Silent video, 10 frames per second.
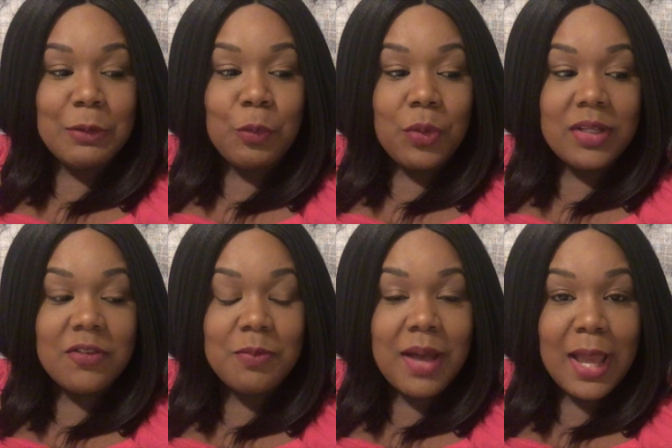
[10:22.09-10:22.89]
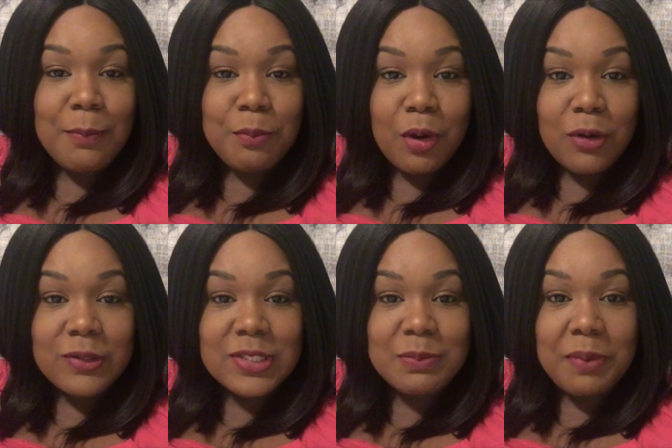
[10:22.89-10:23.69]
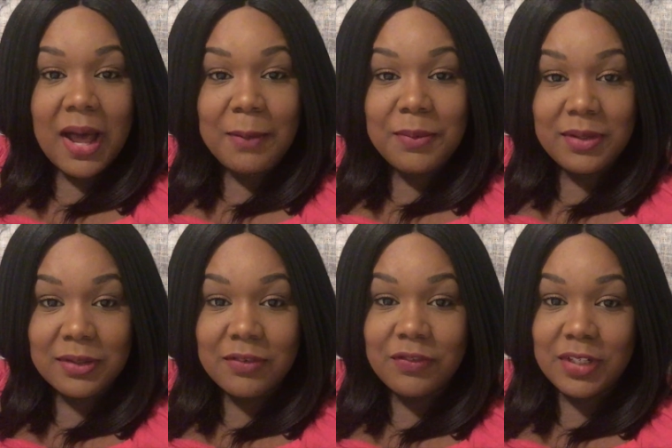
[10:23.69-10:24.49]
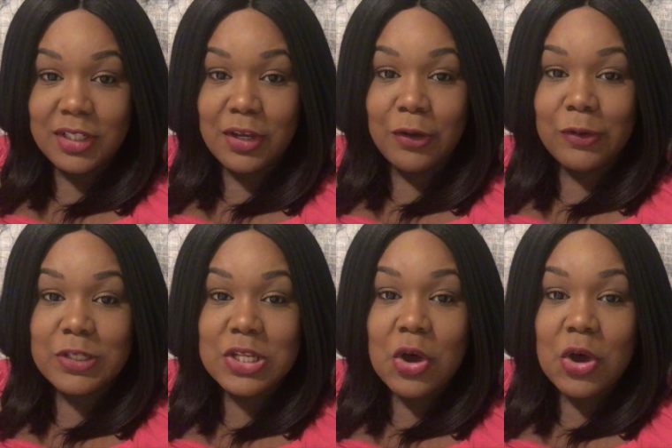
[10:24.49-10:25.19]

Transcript: one of my most popular videos